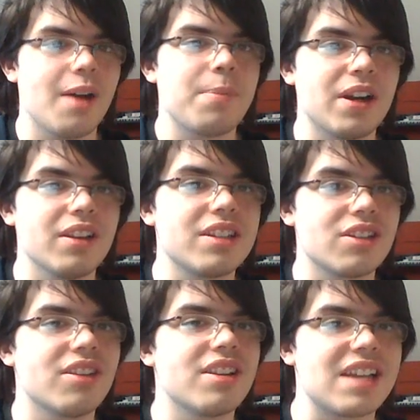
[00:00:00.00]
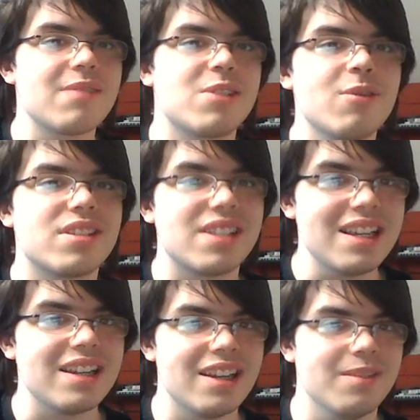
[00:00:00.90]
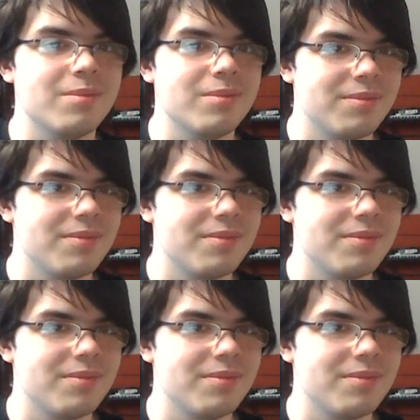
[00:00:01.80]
Apparently, during the time she was seeing him,